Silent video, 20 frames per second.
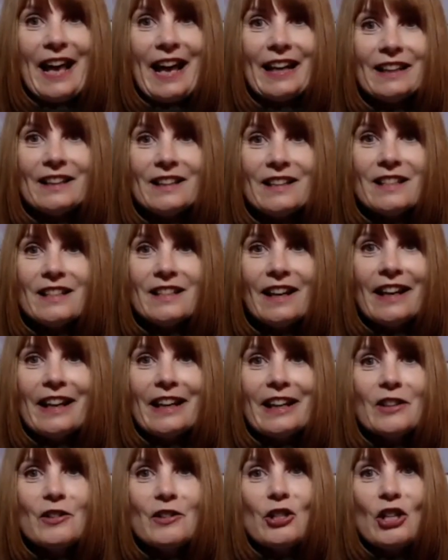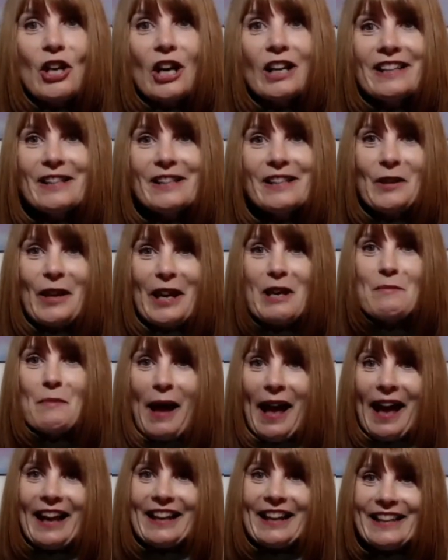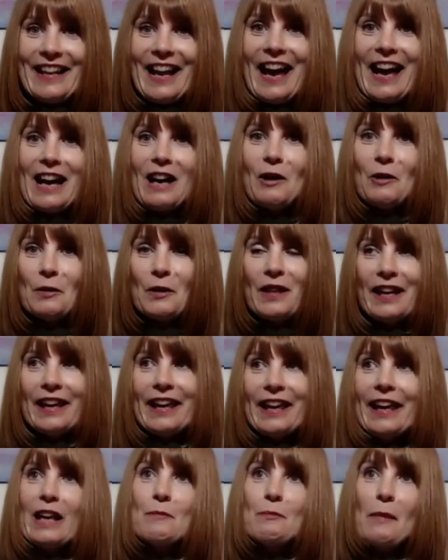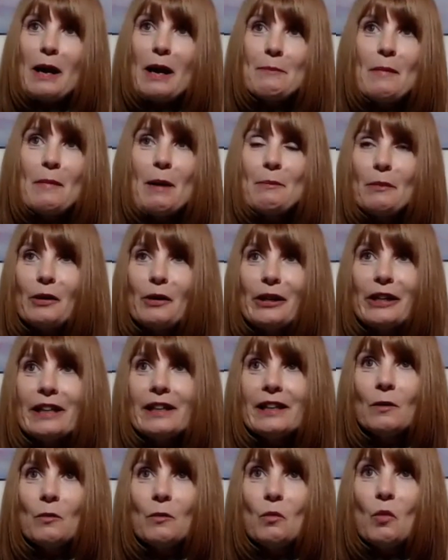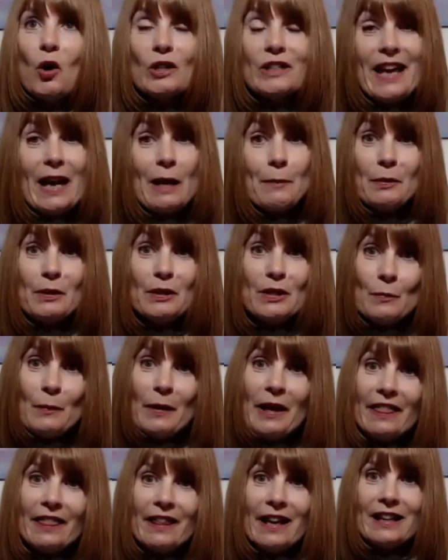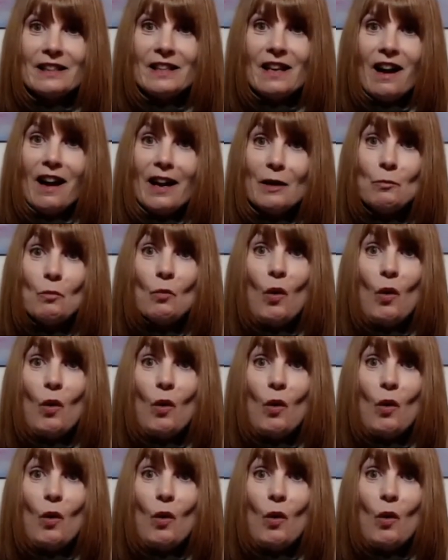And just looking back now, thinking in my memory, what's happened to me in that time?